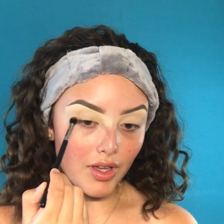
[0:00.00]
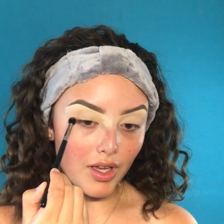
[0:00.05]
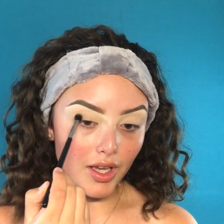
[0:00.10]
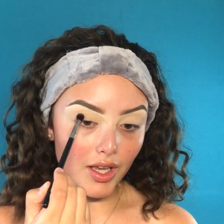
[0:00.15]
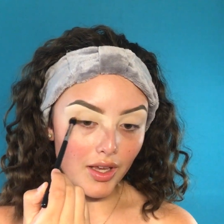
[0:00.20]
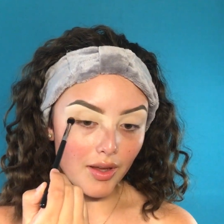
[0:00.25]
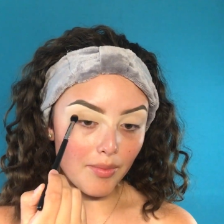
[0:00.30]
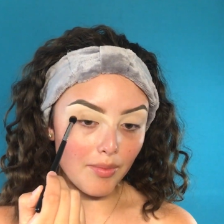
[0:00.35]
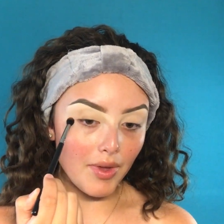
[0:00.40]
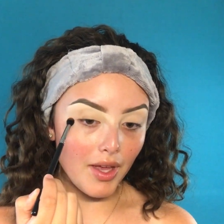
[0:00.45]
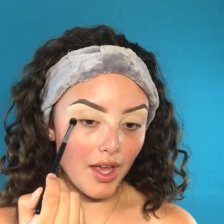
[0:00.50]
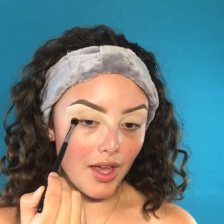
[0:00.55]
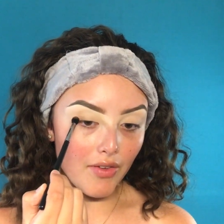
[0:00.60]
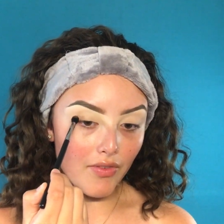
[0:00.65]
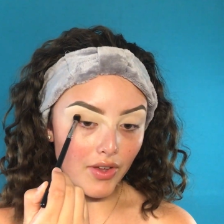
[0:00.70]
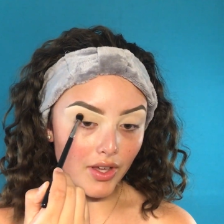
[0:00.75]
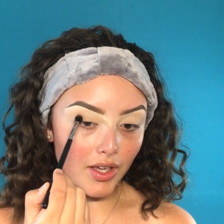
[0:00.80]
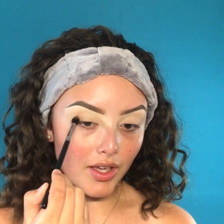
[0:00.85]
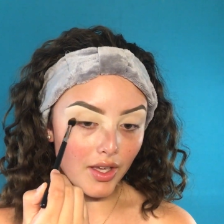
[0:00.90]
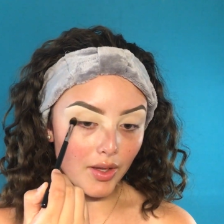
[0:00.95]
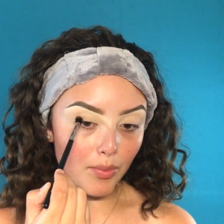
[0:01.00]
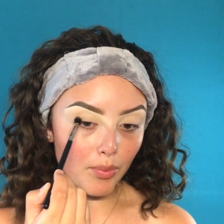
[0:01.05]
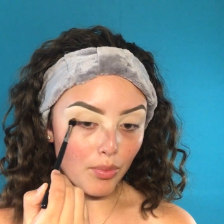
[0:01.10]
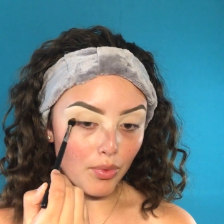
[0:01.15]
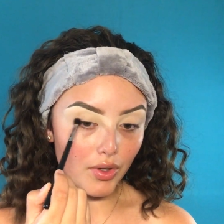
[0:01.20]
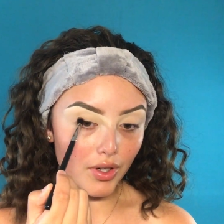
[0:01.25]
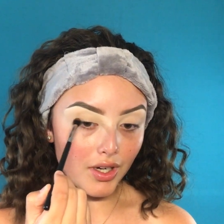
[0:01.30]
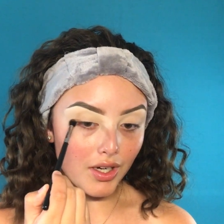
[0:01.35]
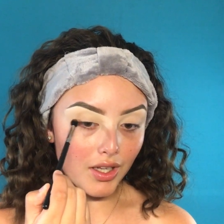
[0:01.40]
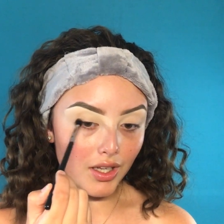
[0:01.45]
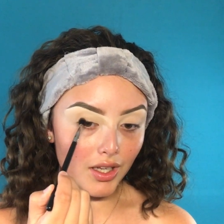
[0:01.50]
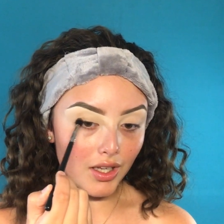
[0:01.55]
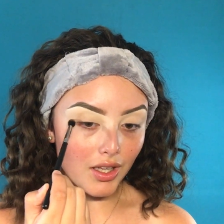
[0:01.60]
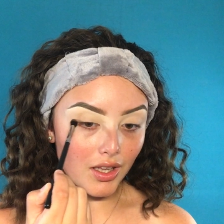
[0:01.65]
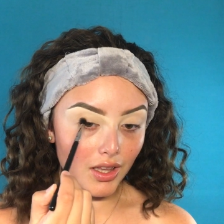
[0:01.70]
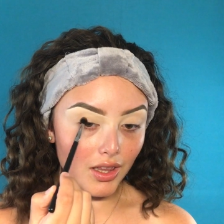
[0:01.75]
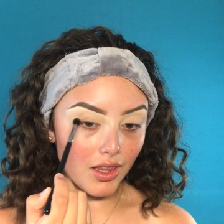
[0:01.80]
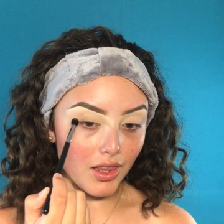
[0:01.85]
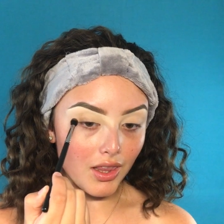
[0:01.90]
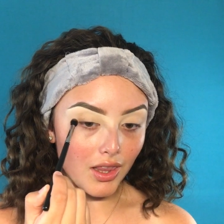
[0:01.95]
I am having a pretty
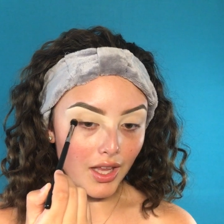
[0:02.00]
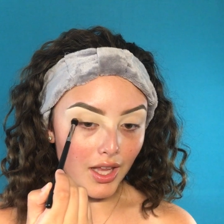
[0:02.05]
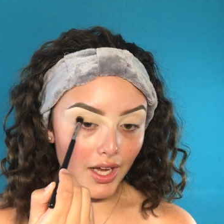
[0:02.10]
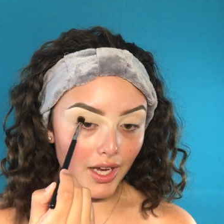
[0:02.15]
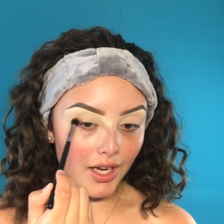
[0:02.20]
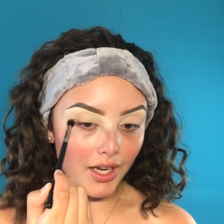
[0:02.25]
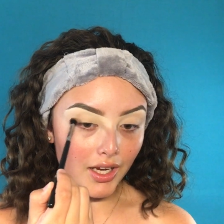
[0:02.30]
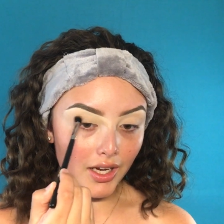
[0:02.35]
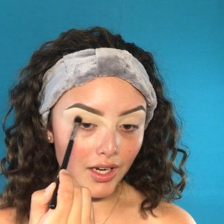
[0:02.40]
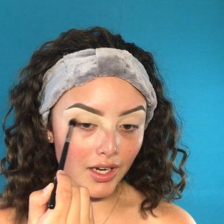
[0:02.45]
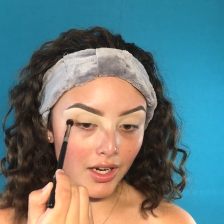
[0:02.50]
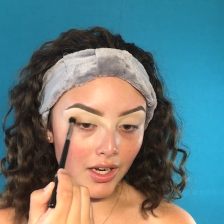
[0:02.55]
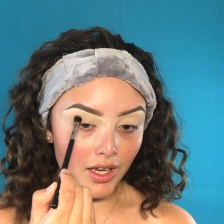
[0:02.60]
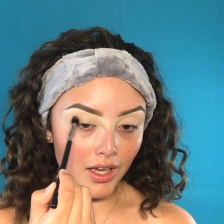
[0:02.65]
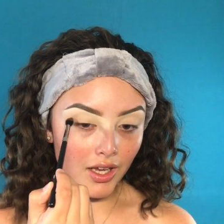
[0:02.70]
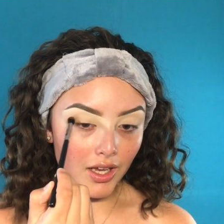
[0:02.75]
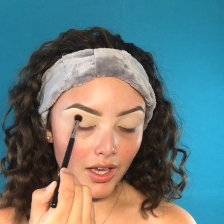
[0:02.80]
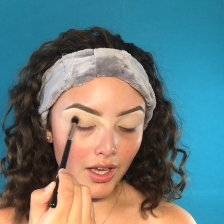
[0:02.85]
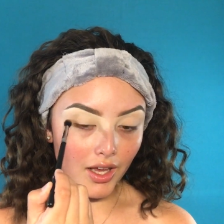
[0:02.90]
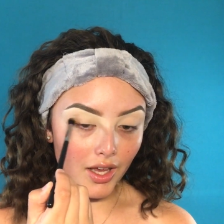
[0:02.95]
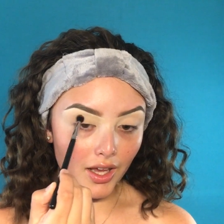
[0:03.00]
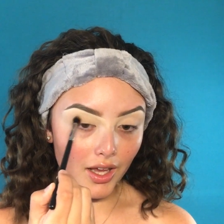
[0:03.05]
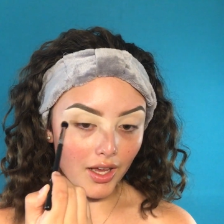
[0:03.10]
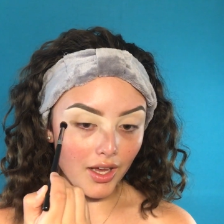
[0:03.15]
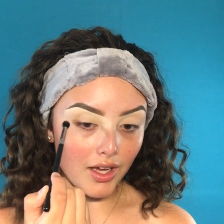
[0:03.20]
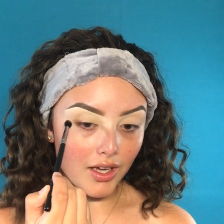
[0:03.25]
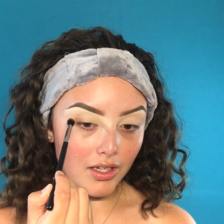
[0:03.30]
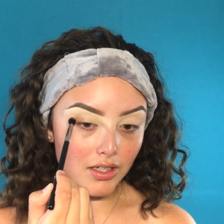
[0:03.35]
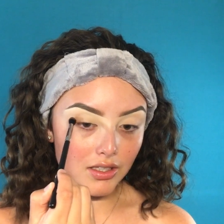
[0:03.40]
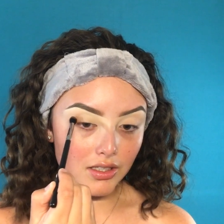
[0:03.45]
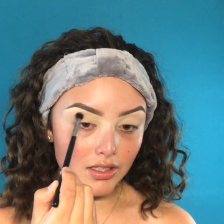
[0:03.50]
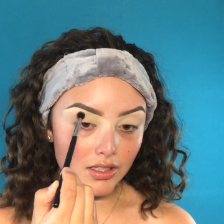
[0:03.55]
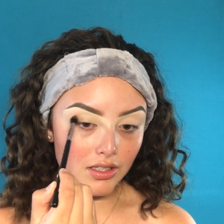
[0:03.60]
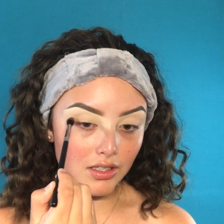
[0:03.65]
light hand,